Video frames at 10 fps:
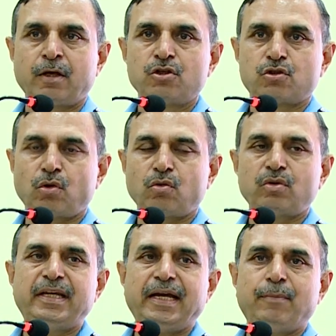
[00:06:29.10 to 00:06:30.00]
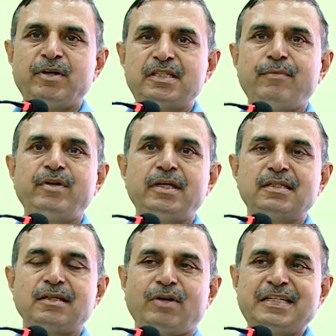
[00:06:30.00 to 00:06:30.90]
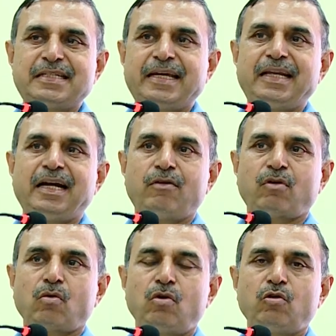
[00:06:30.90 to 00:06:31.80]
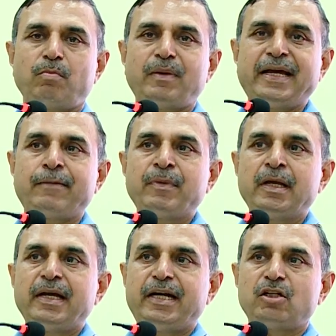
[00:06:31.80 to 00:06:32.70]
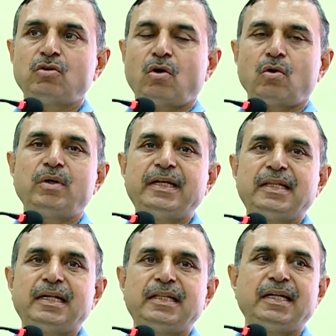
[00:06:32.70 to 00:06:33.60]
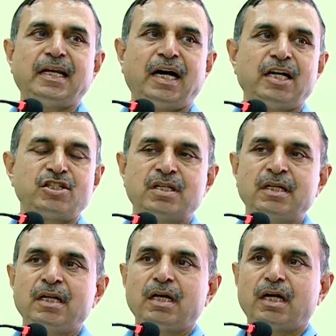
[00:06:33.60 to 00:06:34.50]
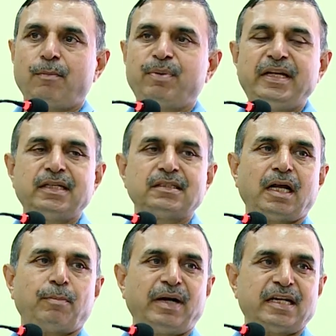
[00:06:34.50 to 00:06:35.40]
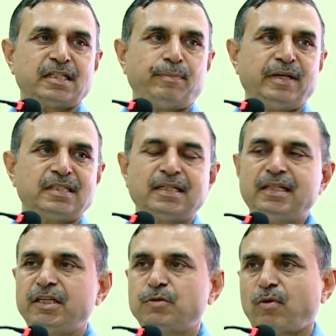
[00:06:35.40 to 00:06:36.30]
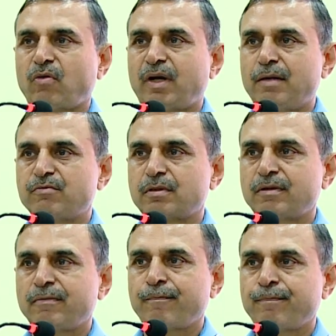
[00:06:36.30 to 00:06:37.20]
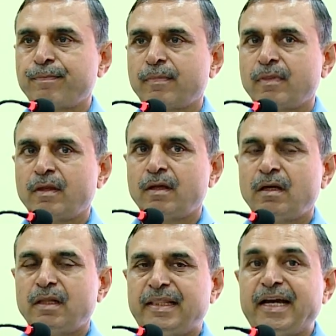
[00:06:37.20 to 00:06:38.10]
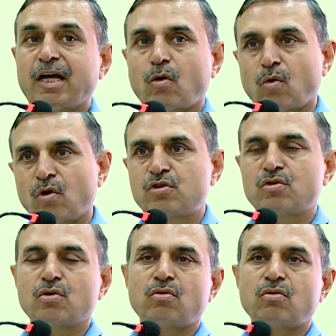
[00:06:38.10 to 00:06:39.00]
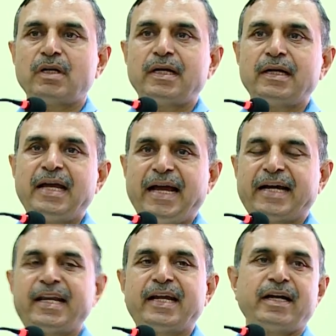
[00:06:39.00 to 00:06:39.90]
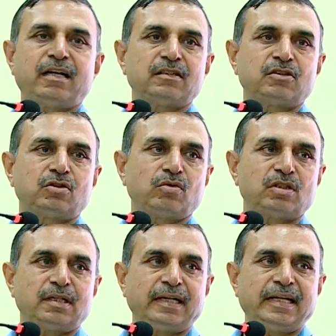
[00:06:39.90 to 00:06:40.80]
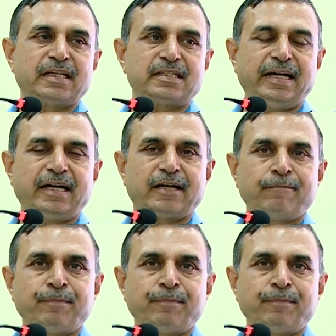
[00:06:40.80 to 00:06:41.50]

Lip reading: So the MSMEs, once again, have a role to play. It is not only that the large companies are participants in these programs. They are also aggregators to a certain extent.